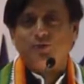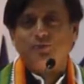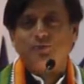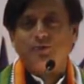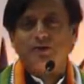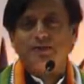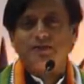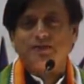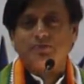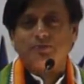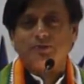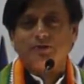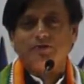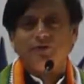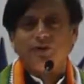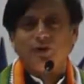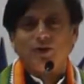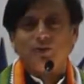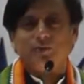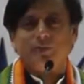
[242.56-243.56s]
the principle
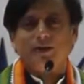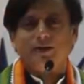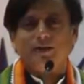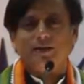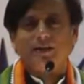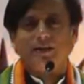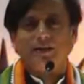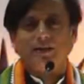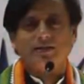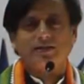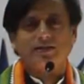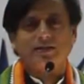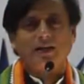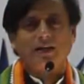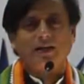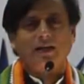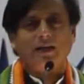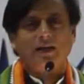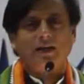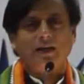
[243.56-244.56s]
followed by the English
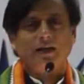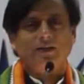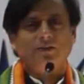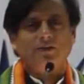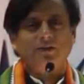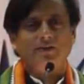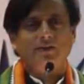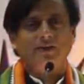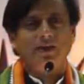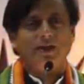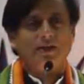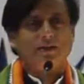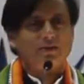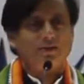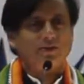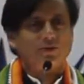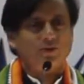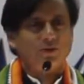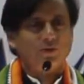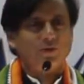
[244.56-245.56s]
king, Henry
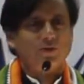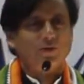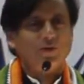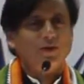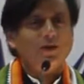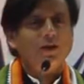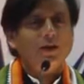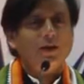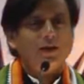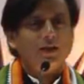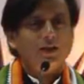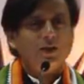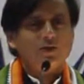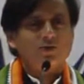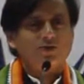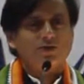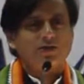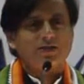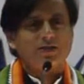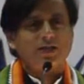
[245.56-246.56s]
VIII, you know. He
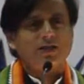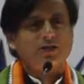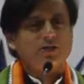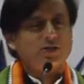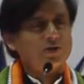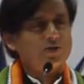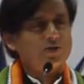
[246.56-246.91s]
used to say to